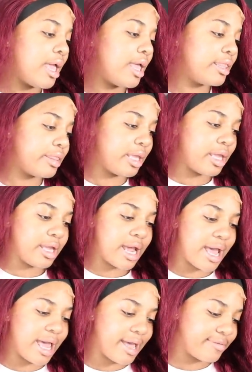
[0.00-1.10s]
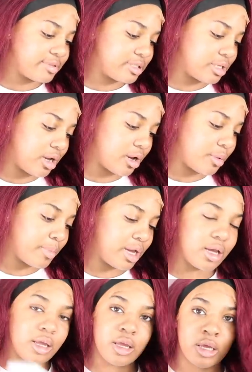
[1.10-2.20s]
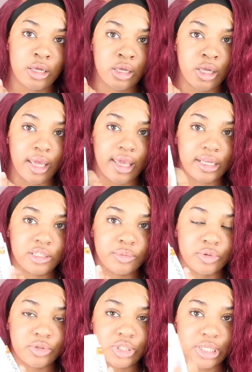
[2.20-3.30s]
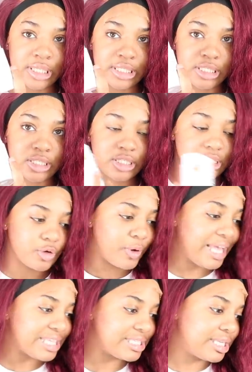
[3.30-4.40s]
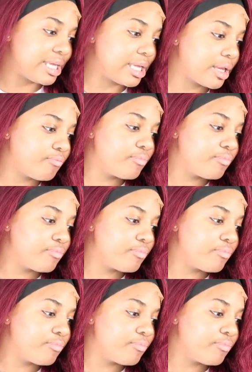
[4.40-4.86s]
And then I have some Edge Booster. This is just a wax stick.